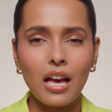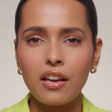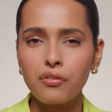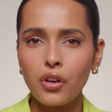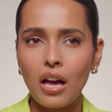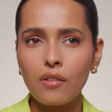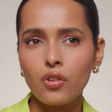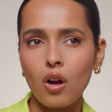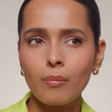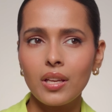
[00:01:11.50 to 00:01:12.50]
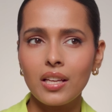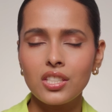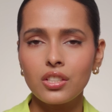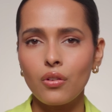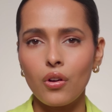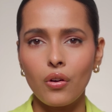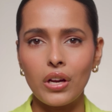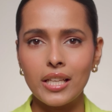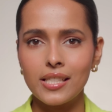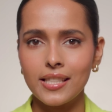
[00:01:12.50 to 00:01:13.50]
yeah, if you have combination or
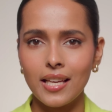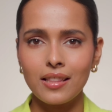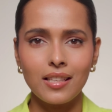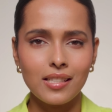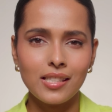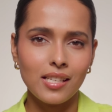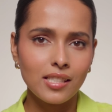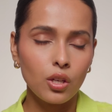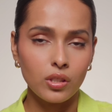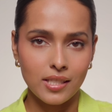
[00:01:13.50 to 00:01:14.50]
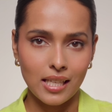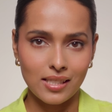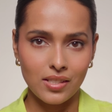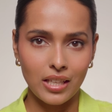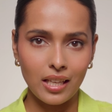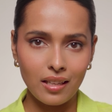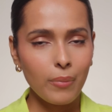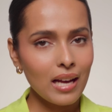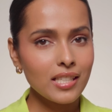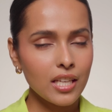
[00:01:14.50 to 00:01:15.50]
oily skin, this is a good sunscreen.
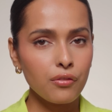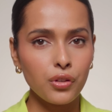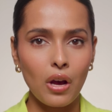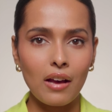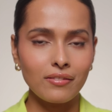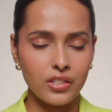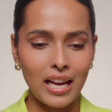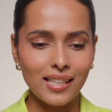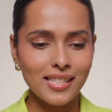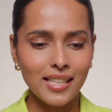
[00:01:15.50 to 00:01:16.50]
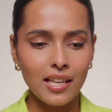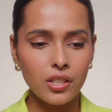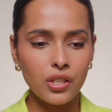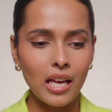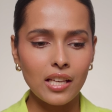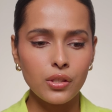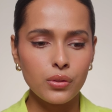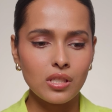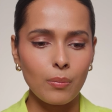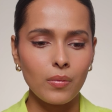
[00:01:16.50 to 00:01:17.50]
But if you have dry skin, you can
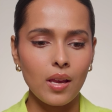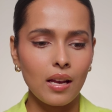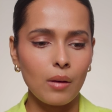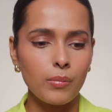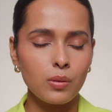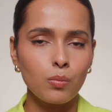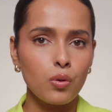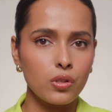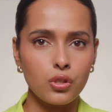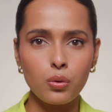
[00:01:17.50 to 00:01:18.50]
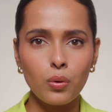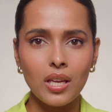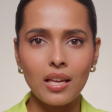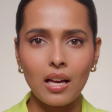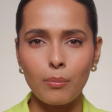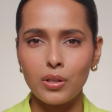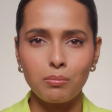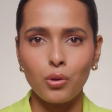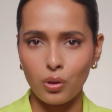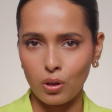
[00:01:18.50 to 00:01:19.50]
use something a bit more dewy, a bit
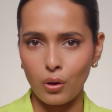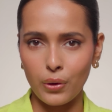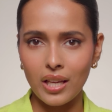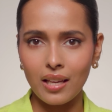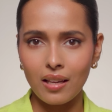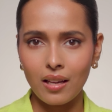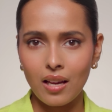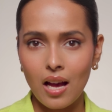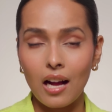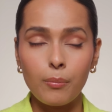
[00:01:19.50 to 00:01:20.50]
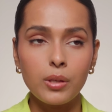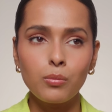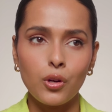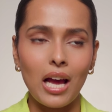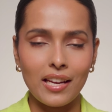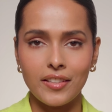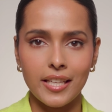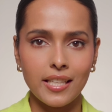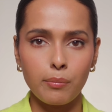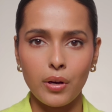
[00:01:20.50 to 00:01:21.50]
more glowy, a bit more
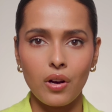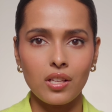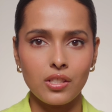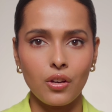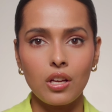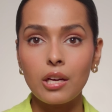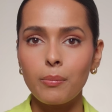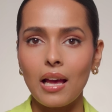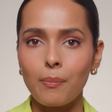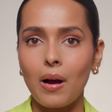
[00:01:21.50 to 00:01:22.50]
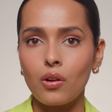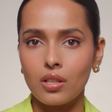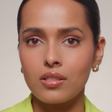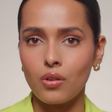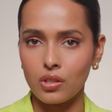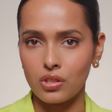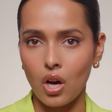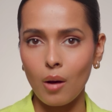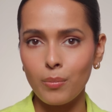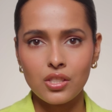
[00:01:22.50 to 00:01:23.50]
hydrating, because you're going to apply powders on
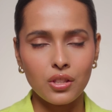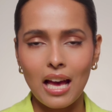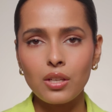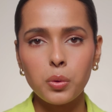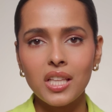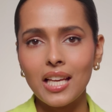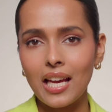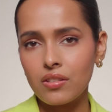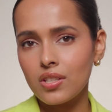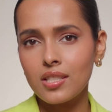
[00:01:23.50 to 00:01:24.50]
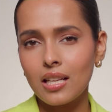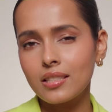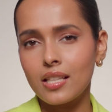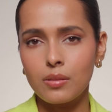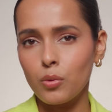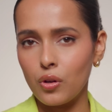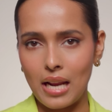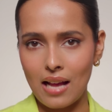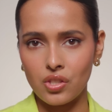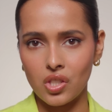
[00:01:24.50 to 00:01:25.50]
top, so that way the end result is more
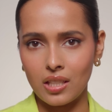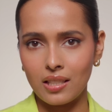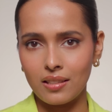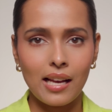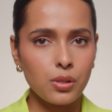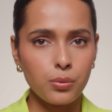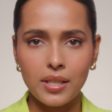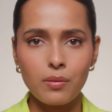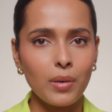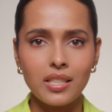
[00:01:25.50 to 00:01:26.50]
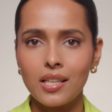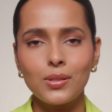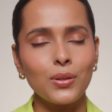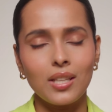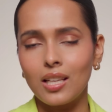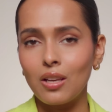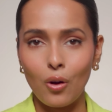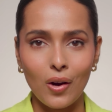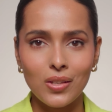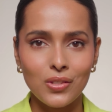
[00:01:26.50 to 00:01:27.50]
natural. I sweat in my T-zone a
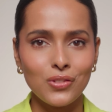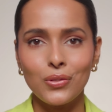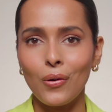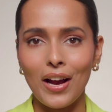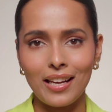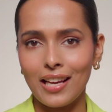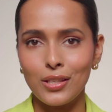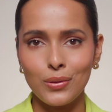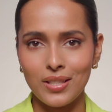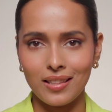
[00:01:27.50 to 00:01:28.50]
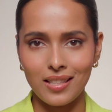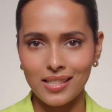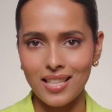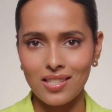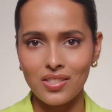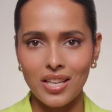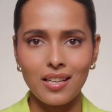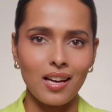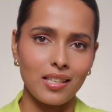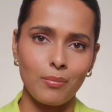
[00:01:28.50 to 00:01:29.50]
lot, so I like using this sunscreen
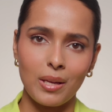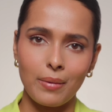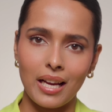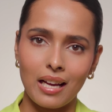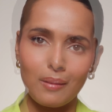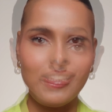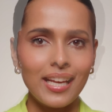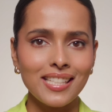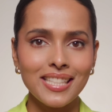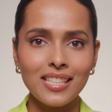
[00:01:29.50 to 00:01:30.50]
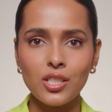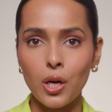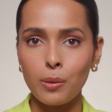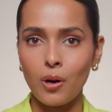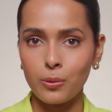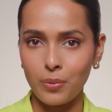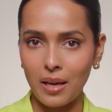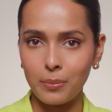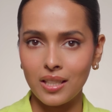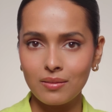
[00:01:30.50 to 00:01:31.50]
under my makeup. Next, let's talk about
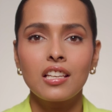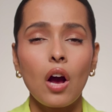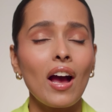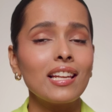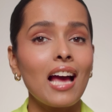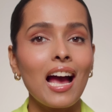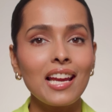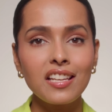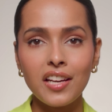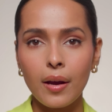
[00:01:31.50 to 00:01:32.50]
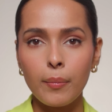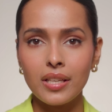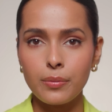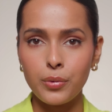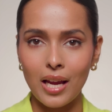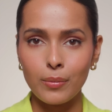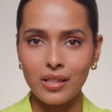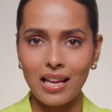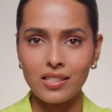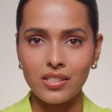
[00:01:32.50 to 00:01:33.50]
primer. Now I'll highly recommend a primer
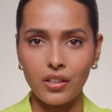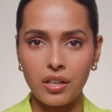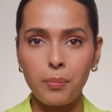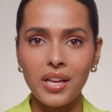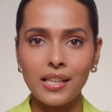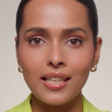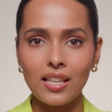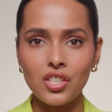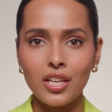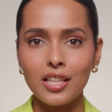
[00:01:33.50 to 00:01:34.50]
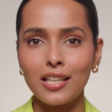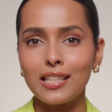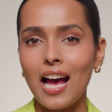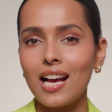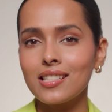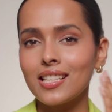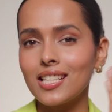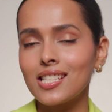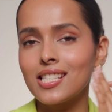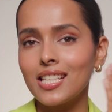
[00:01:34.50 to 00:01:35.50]
that's gripping in nature, that has a
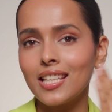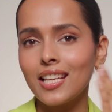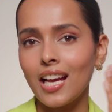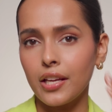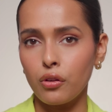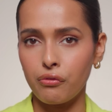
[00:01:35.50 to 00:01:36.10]
sticky kind of